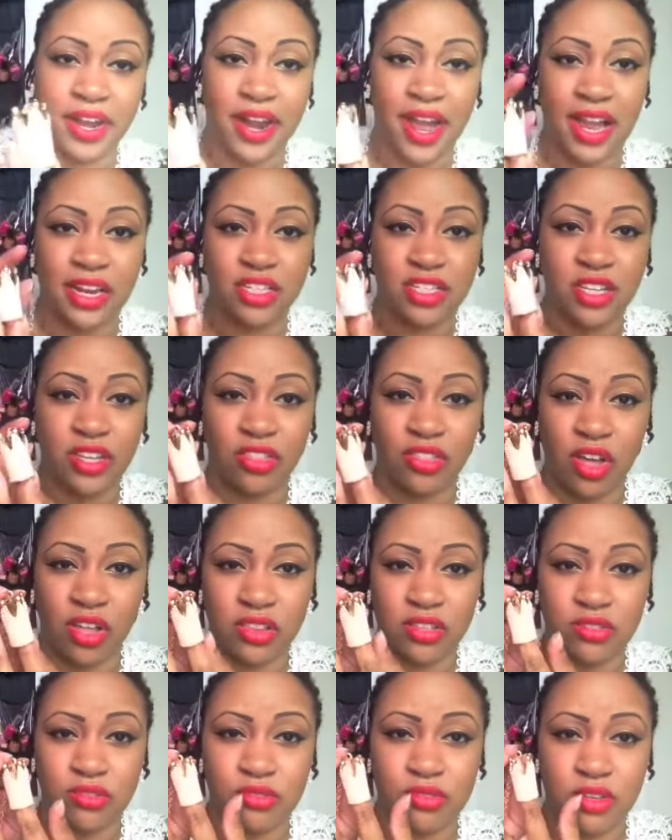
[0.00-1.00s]
I actually thought
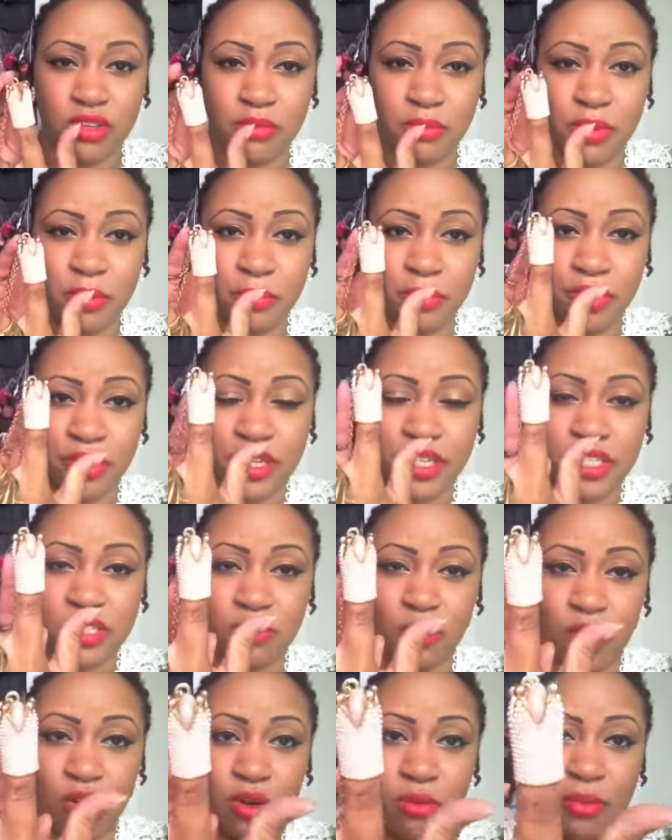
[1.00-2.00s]
this was going to be pretty
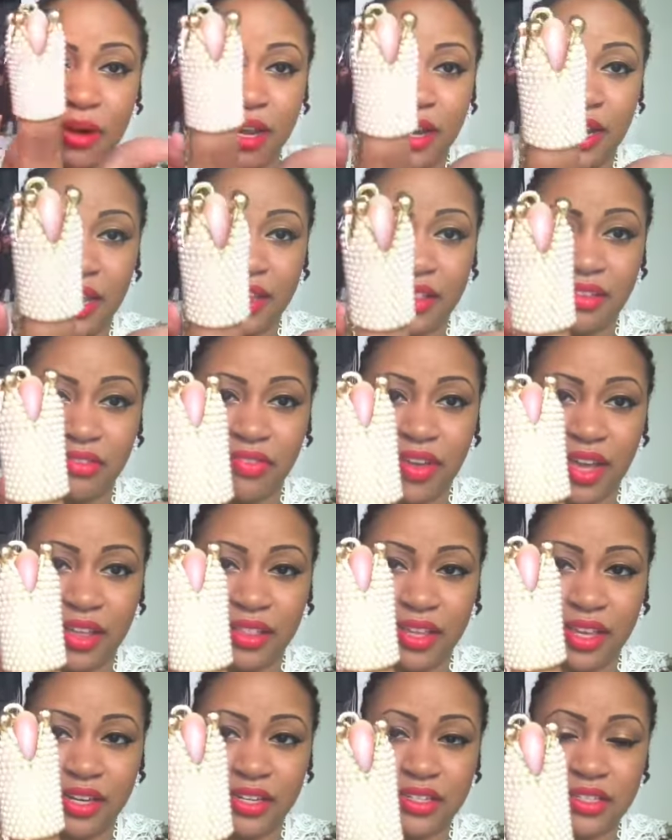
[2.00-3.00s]
small, but I like the fact
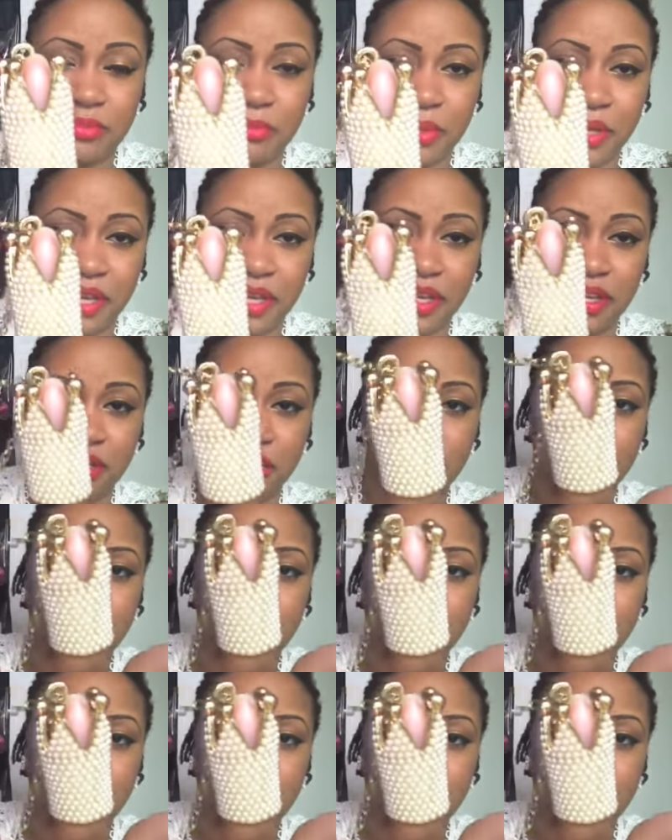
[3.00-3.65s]
that it's big.